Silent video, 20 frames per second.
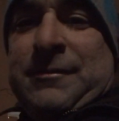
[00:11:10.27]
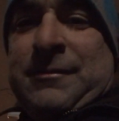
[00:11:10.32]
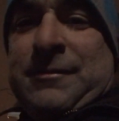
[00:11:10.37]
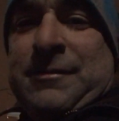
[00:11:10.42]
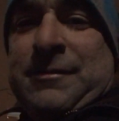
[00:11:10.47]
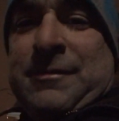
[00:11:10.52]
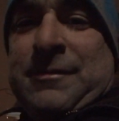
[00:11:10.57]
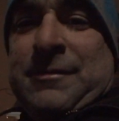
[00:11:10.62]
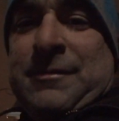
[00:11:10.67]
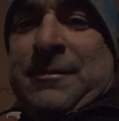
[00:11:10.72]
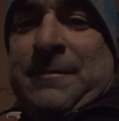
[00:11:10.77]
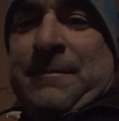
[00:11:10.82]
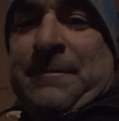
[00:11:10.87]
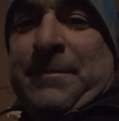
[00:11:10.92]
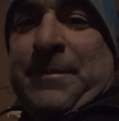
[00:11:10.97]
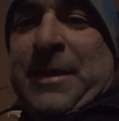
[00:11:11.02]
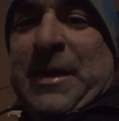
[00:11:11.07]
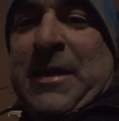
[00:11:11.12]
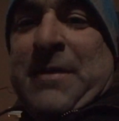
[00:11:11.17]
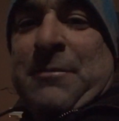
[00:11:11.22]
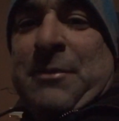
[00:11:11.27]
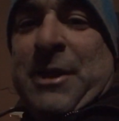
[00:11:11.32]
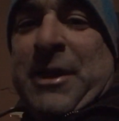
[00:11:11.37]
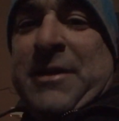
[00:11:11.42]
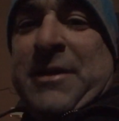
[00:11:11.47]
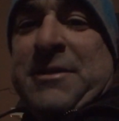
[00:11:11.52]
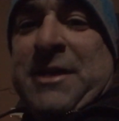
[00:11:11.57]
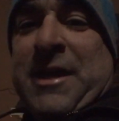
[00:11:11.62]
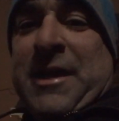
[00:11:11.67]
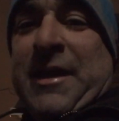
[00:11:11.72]
The e-brake is on a cable
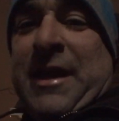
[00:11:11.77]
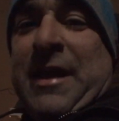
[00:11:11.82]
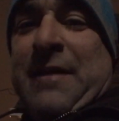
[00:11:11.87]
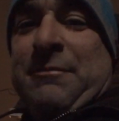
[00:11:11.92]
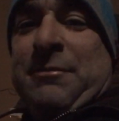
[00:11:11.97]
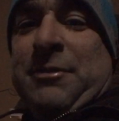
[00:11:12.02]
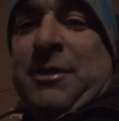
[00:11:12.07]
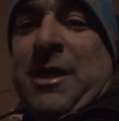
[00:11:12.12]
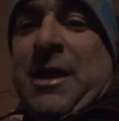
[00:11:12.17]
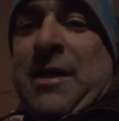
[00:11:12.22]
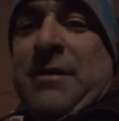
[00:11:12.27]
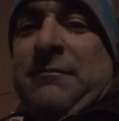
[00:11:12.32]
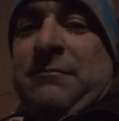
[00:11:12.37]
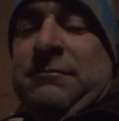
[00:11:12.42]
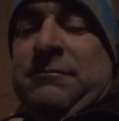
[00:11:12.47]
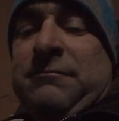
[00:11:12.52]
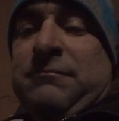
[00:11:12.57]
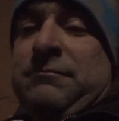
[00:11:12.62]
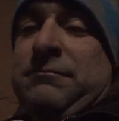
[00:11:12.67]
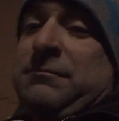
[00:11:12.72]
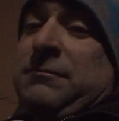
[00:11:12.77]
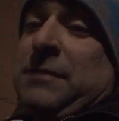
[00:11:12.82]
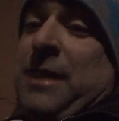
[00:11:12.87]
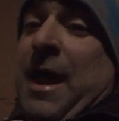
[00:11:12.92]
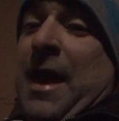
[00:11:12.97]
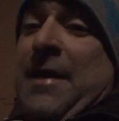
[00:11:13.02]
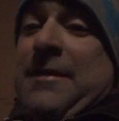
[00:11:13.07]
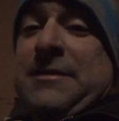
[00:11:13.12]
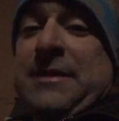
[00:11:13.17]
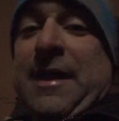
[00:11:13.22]
line. I've
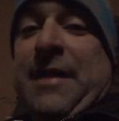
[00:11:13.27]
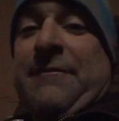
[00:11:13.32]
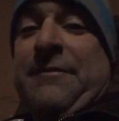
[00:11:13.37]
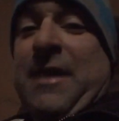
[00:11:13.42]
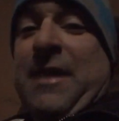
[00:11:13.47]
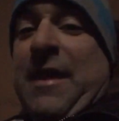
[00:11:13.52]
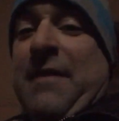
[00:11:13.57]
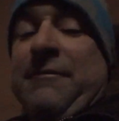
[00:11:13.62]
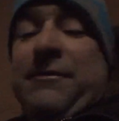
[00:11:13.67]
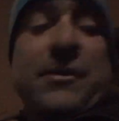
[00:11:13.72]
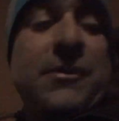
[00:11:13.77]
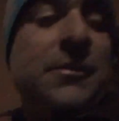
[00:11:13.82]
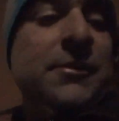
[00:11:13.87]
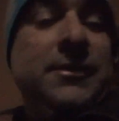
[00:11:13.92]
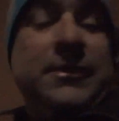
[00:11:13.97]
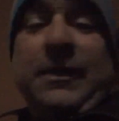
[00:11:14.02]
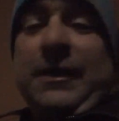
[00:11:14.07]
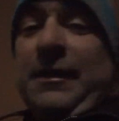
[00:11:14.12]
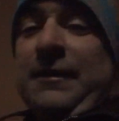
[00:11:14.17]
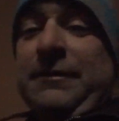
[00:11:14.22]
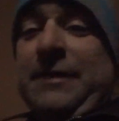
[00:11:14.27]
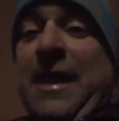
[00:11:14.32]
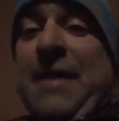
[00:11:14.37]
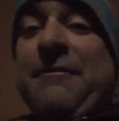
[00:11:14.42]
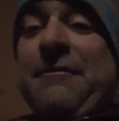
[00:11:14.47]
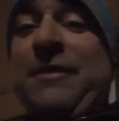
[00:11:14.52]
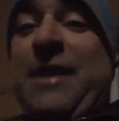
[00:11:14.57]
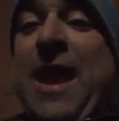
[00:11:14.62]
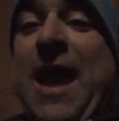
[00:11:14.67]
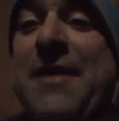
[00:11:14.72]
never had to
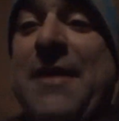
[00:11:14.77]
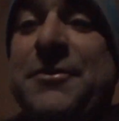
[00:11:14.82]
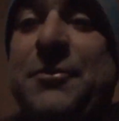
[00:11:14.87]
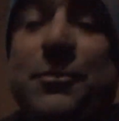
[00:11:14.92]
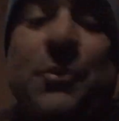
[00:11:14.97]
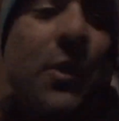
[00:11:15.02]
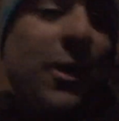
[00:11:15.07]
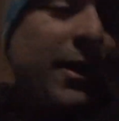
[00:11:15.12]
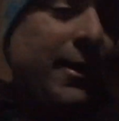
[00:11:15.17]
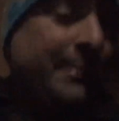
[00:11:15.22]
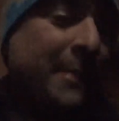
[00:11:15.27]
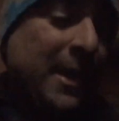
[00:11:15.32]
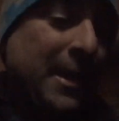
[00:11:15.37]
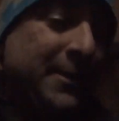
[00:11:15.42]
worry about that.